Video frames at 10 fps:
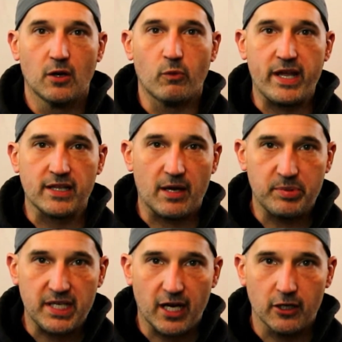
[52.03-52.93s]
Wayne
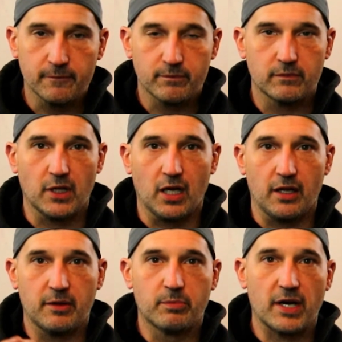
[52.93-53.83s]
LaPierre,
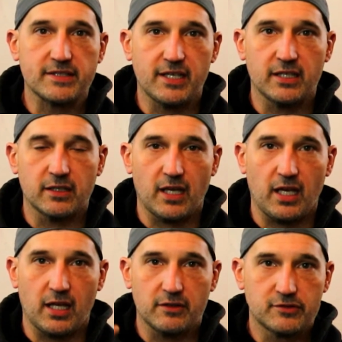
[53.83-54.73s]
the president
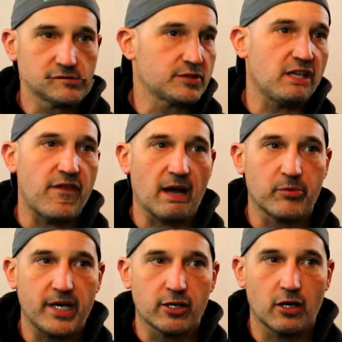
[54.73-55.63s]
and chief
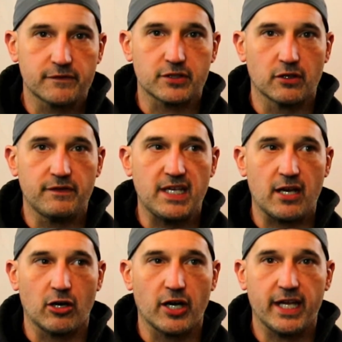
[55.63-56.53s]
operating officer of the
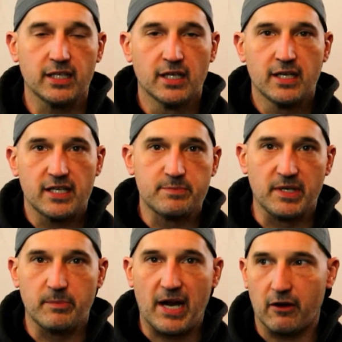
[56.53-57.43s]
NRA. He's
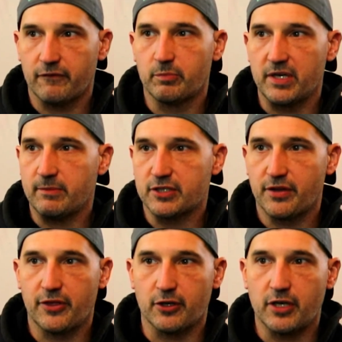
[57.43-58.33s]
been in power for pretty
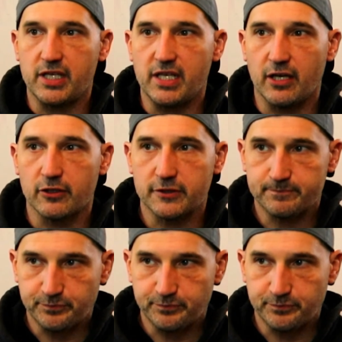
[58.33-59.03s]
much 30 years.